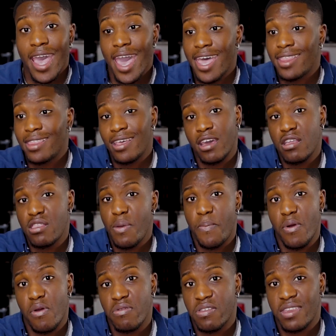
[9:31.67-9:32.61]
and look at the
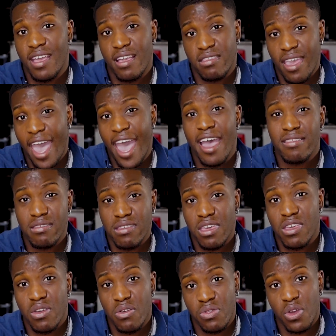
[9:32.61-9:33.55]
person that's
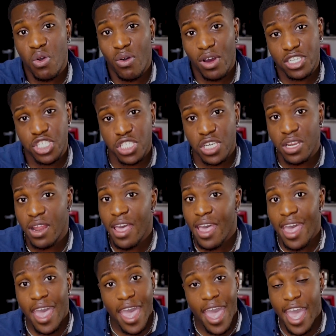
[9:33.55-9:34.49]
asking you the question,
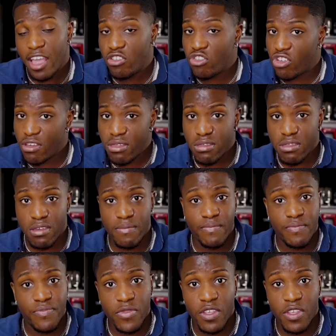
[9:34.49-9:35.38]
and just